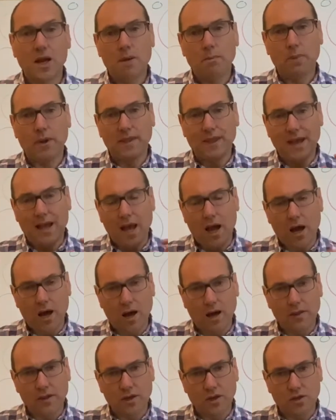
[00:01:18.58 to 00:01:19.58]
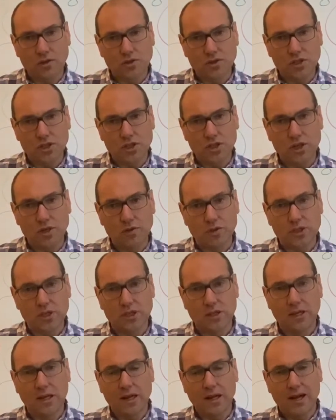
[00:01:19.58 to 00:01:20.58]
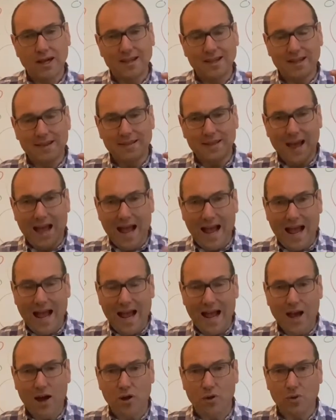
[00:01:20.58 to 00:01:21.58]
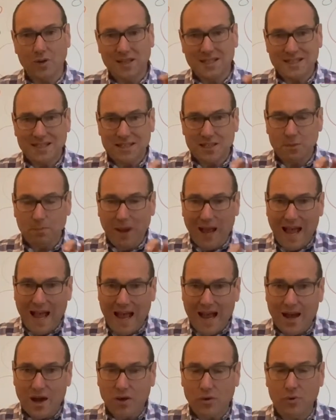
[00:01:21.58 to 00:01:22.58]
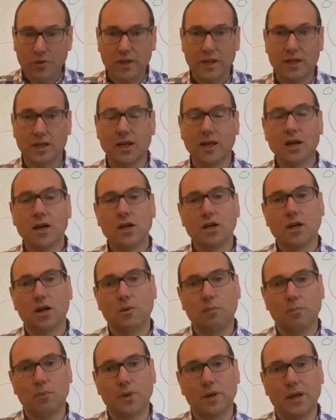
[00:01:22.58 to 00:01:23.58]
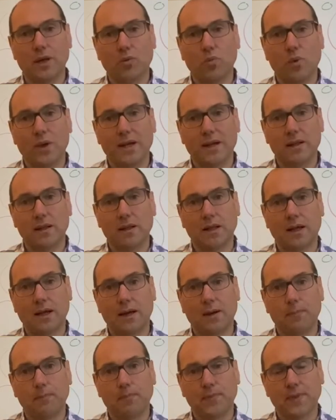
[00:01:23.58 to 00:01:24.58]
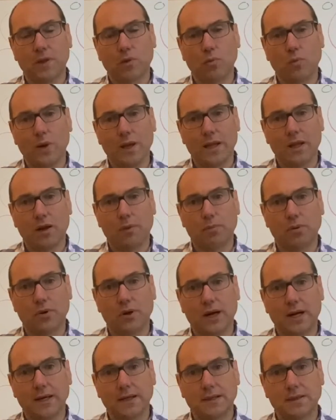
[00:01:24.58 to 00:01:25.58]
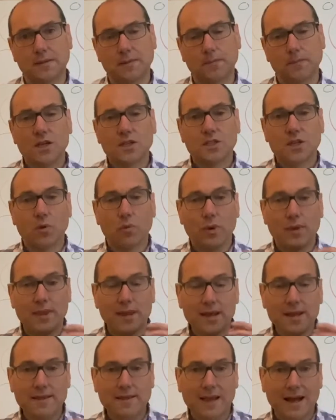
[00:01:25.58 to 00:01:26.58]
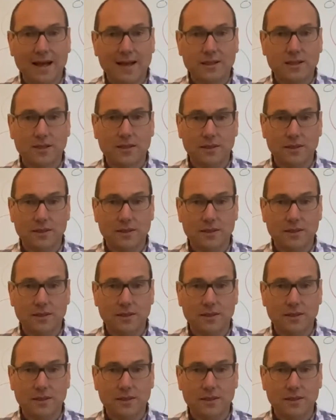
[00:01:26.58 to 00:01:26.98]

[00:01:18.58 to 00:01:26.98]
but they are the constitution, and then they set up how the company will operate. So within that